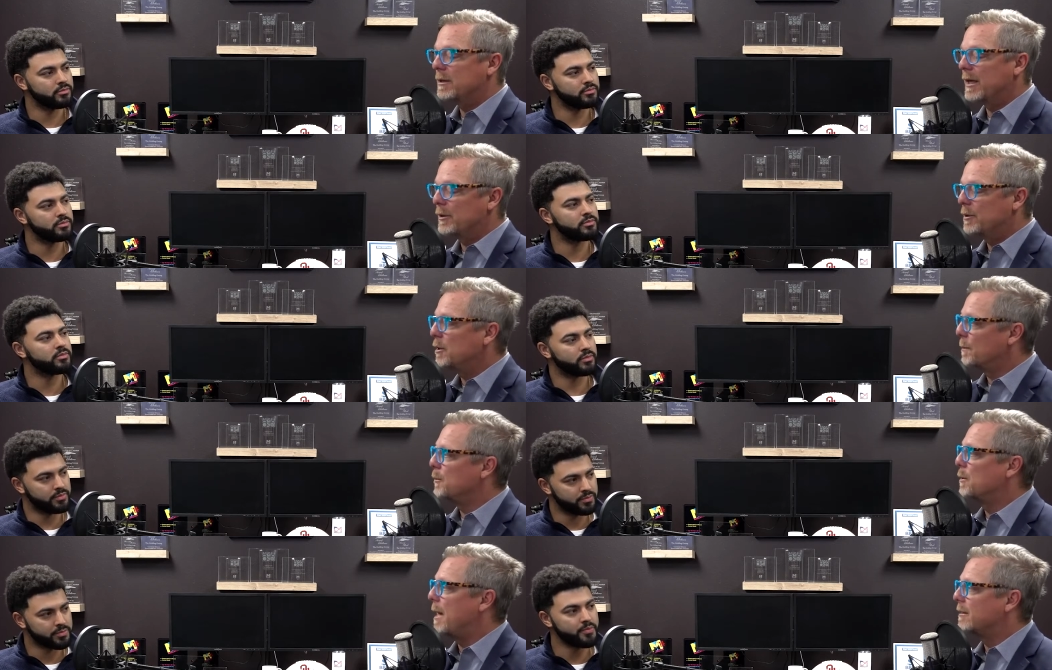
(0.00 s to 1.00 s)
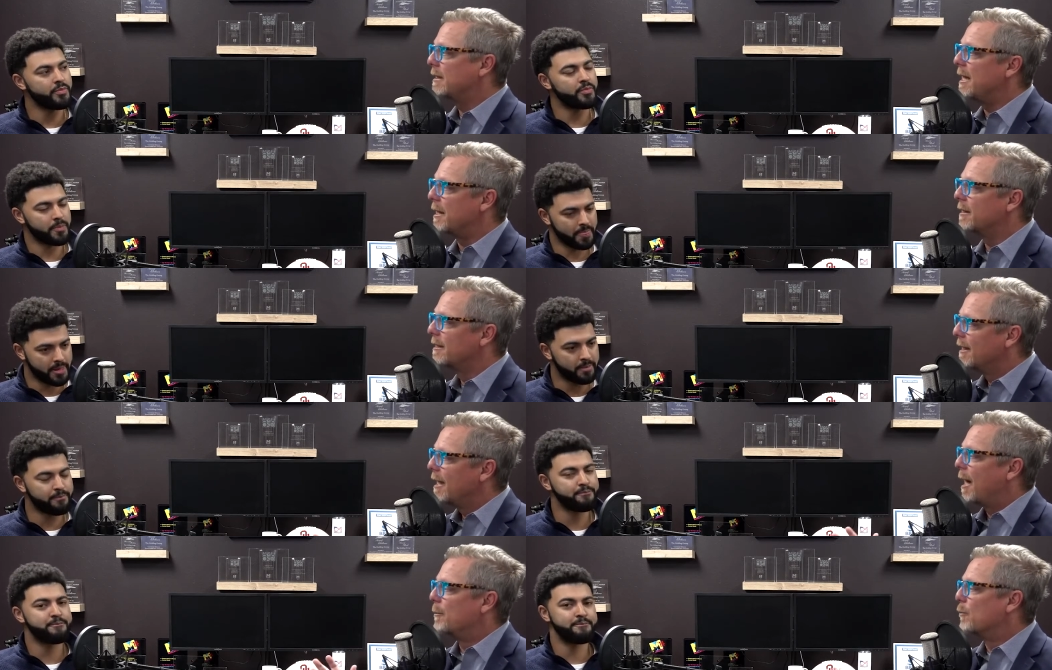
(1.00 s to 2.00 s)
Speaker 1: all together. You're you're about there. Yep.
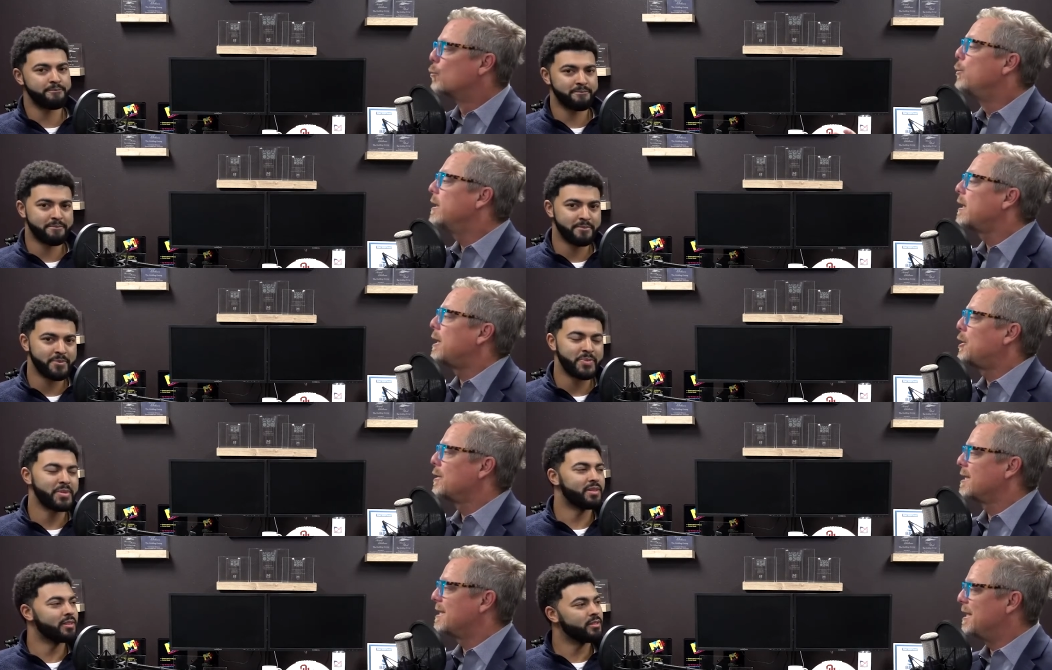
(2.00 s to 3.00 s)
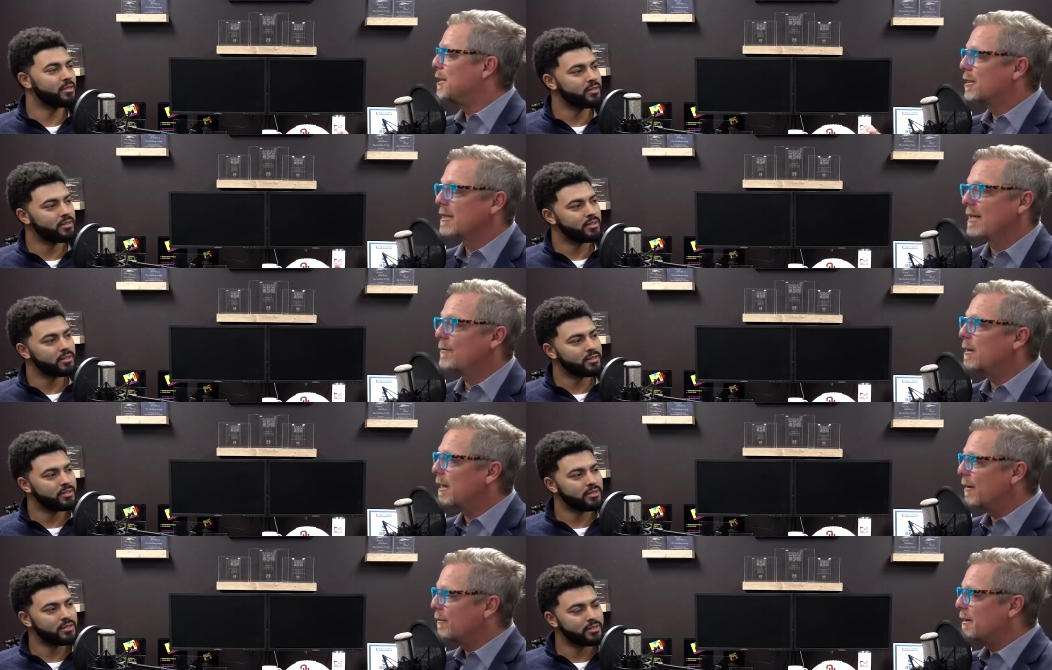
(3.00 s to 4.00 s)
I'm really curious to hear because every
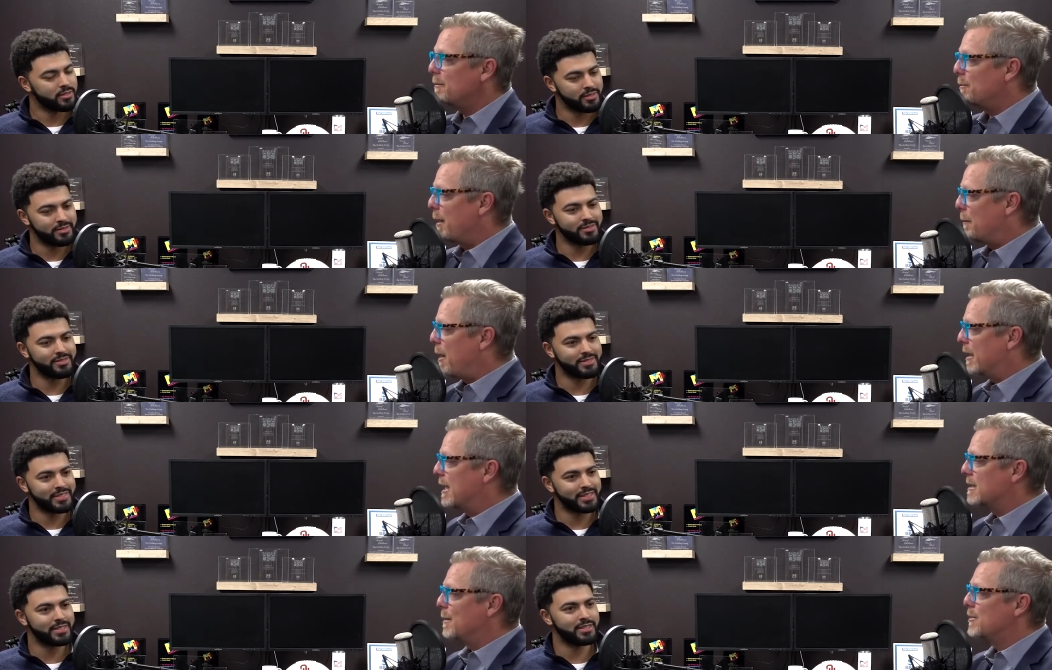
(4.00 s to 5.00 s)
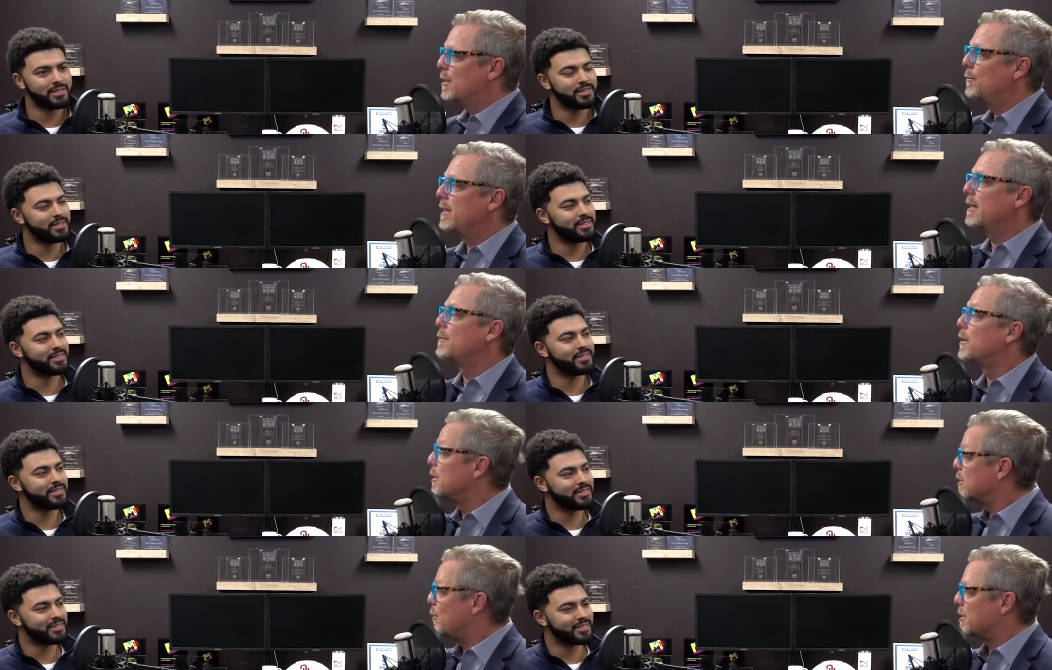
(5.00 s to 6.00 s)
every podcast episode we end with
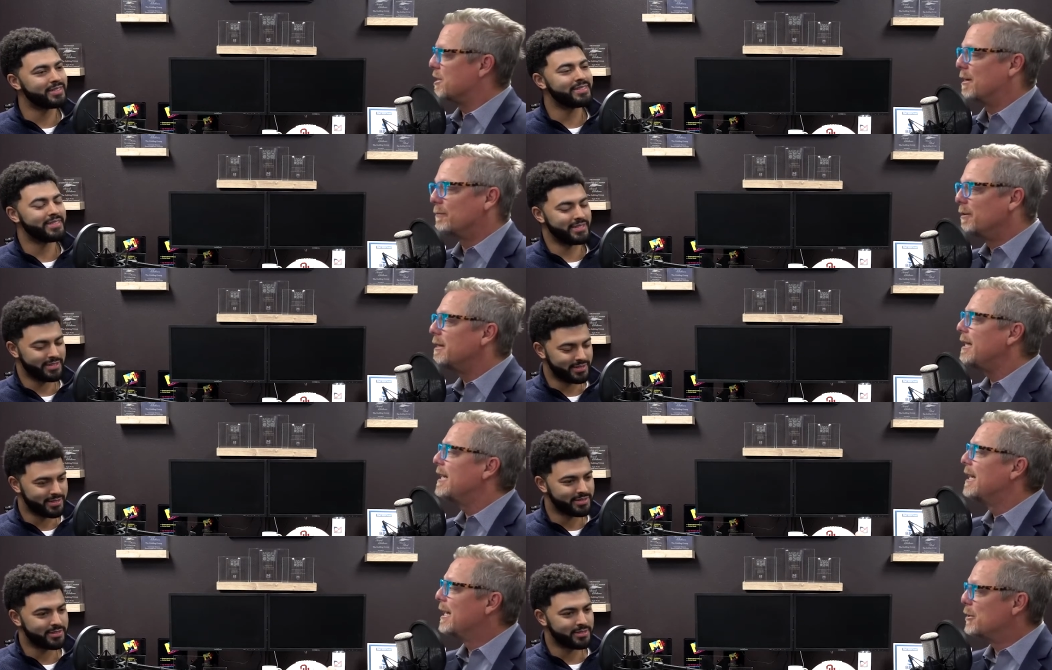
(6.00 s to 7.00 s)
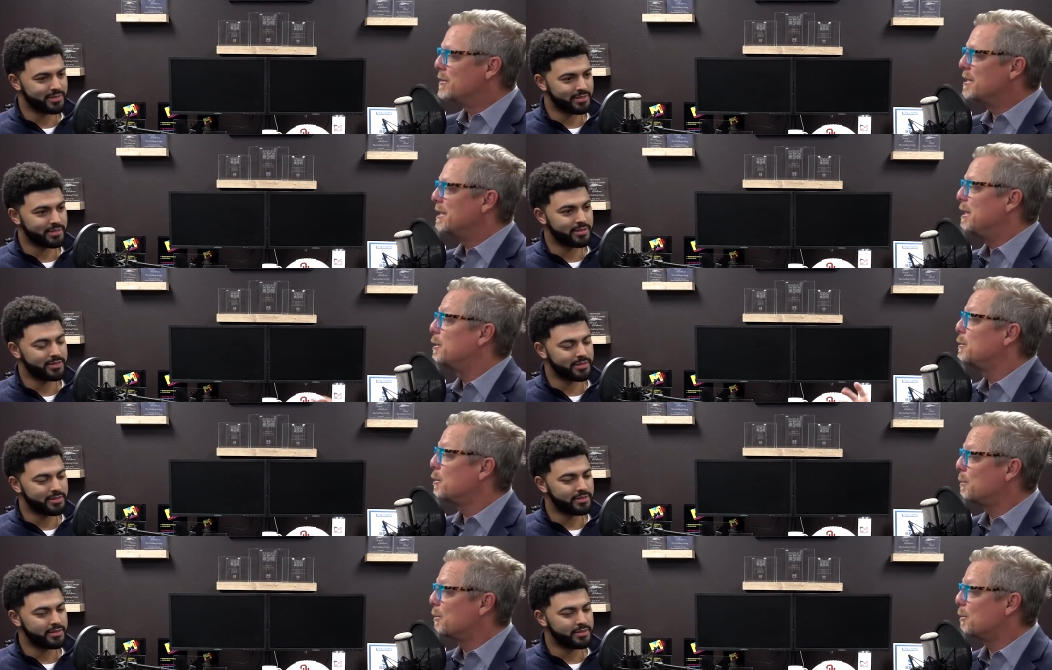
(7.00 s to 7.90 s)
this question. I'm really interested to hear your